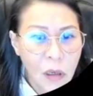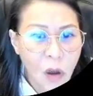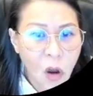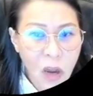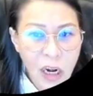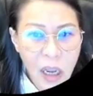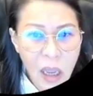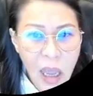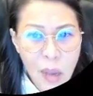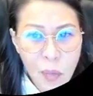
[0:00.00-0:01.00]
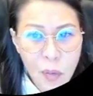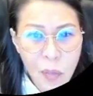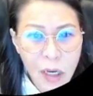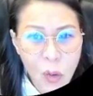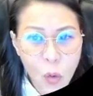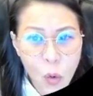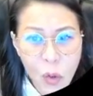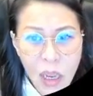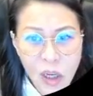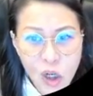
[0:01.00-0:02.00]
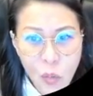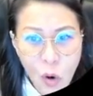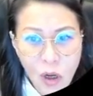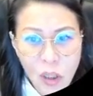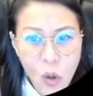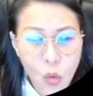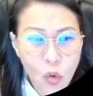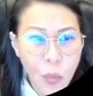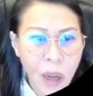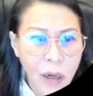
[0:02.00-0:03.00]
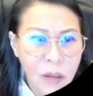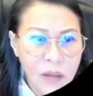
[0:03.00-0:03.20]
All cannot hammer by the wood and she born in the wood man.